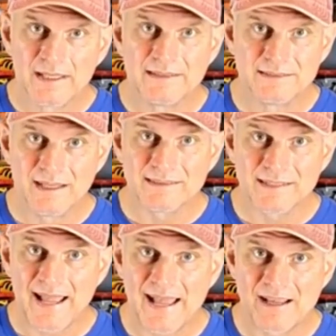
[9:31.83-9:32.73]
It does
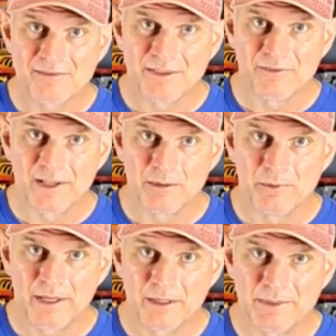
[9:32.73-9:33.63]
have an
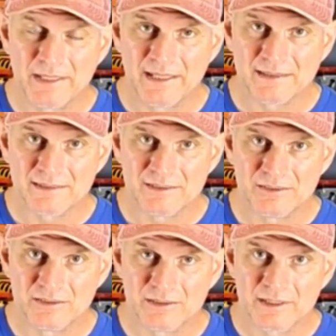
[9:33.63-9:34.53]
available
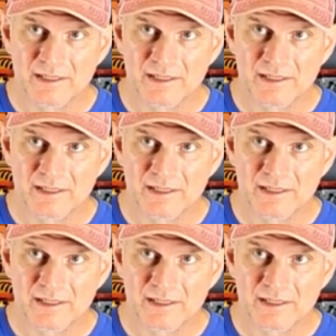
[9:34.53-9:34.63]
APS-C